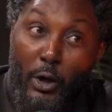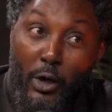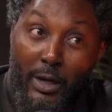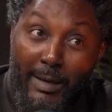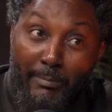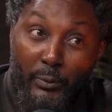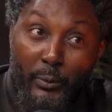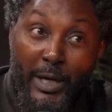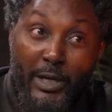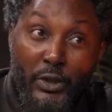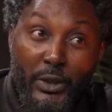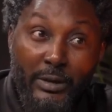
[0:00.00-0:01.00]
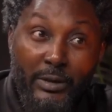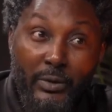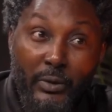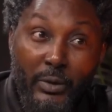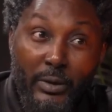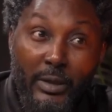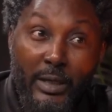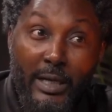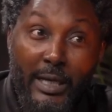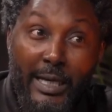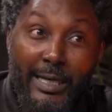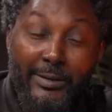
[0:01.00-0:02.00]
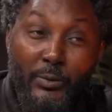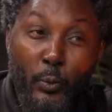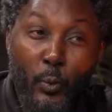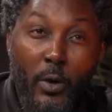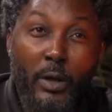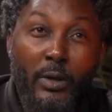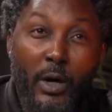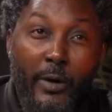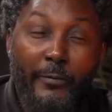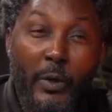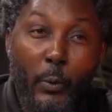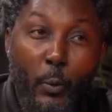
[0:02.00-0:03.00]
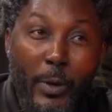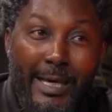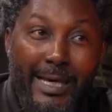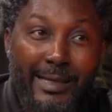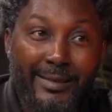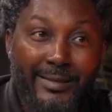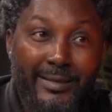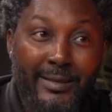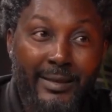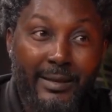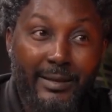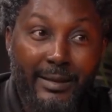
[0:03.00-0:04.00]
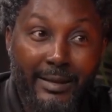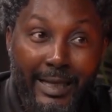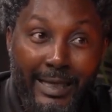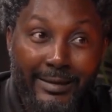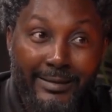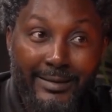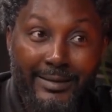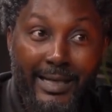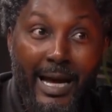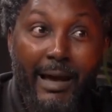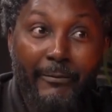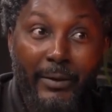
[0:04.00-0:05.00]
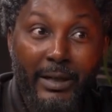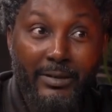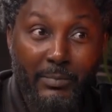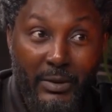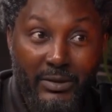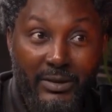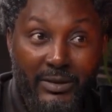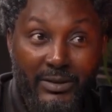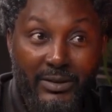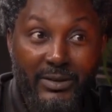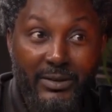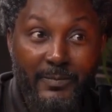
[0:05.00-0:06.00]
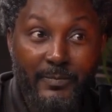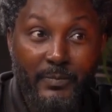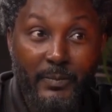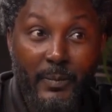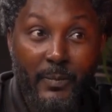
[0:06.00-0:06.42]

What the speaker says: Collaboration is one of the weakest things that affects businesses.